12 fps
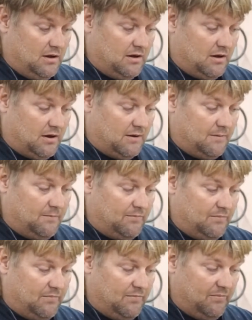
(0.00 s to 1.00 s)

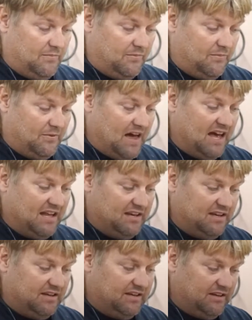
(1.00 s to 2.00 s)

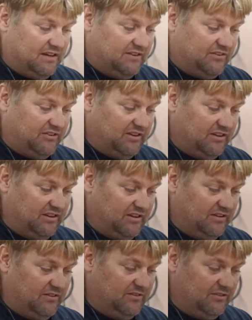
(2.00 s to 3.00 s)
That
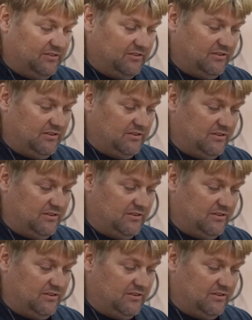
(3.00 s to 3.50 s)
is